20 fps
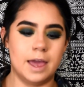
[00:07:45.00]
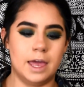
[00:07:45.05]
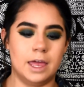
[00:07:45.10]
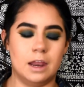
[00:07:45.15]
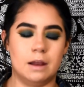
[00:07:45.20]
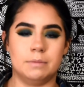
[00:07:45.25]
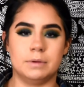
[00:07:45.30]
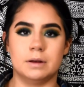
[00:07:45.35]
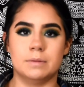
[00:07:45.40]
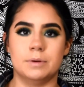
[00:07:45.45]

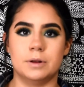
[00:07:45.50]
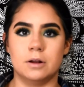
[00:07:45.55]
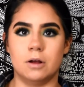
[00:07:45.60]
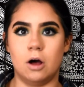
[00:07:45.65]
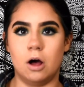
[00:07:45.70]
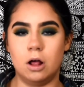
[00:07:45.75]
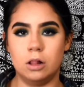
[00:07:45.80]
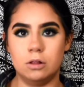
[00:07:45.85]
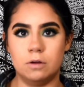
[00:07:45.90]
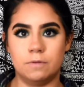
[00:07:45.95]
and I'm gonna put it
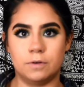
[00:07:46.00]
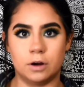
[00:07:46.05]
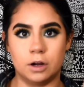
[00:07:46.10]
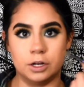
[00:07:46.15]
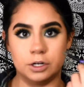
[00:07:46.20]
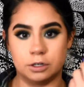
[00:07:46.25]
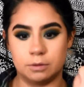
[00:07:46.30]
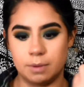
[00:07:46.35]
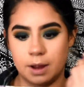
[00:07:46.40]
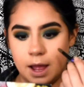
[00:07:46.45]
all over
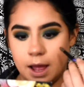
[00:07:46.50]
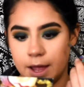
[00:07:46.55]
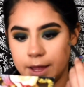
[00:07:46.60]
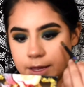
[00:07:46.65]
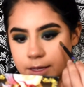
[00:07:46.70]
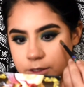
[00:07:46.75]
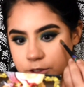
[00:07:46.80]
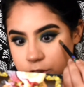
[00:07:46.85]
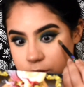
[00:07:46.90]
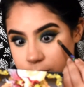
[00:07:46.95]
under my eye
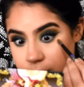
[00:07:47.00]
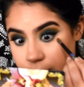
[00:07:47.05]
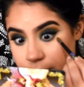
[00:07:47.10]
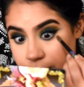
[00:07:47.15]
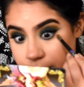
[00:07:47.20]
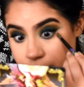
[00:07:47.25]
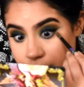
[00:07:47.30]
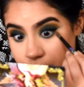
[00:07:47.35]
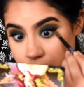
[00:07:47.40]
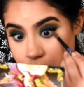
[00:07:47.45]
and just
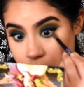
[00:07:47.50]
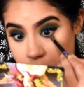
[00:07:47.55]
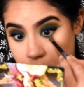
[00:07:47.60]
kind of